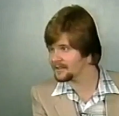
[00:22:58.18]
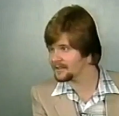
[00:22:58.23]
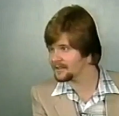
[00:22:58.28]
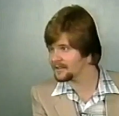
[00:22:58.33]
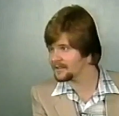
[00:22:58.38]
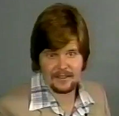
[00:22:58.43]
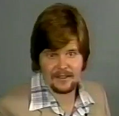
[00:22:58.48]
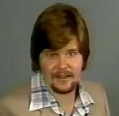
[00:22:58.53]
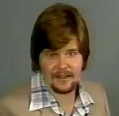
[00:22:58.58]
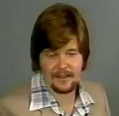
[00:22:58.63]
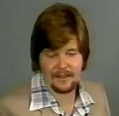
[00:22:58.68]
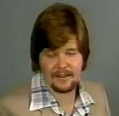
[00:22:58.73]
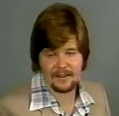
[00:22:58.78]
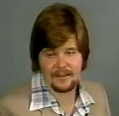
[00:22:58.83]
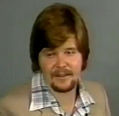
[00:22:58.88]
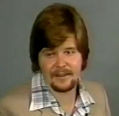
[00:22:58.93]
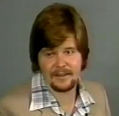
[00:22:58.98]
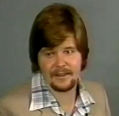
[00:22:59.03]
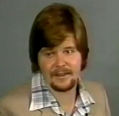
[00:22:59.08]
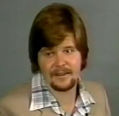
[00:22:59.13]

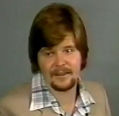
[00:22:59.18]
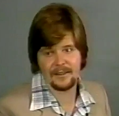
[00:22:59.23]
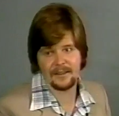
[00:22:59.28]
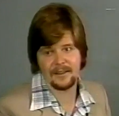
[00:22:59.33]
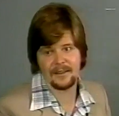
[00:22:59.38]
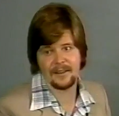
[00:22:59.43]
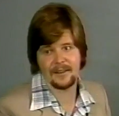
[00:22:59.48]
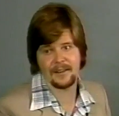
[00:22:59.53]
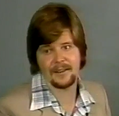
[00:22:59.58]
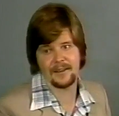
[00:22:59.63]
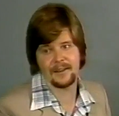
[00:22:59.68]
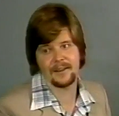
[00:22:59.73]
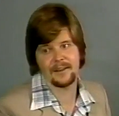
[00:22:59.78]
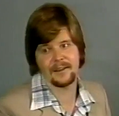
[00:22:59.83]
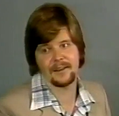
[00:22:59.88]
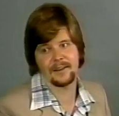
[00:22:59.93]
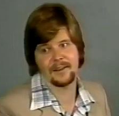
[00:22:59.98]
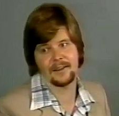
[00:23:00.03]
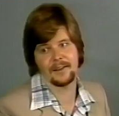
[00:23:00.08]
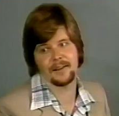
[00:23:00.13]

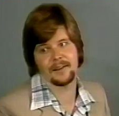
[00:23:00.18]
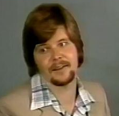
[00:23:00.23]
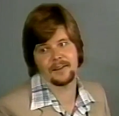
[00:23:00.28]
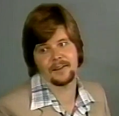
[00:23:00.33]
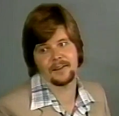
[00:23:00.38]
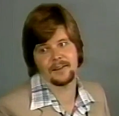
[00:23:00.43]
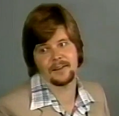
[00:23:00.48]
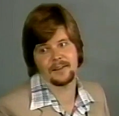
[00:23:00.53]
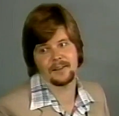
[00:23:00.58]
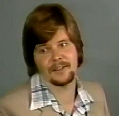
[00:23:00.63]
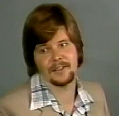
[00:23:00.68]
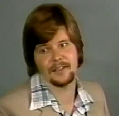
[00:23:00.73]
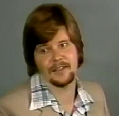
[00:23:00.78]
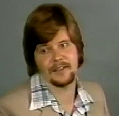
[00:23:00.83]
[no speech]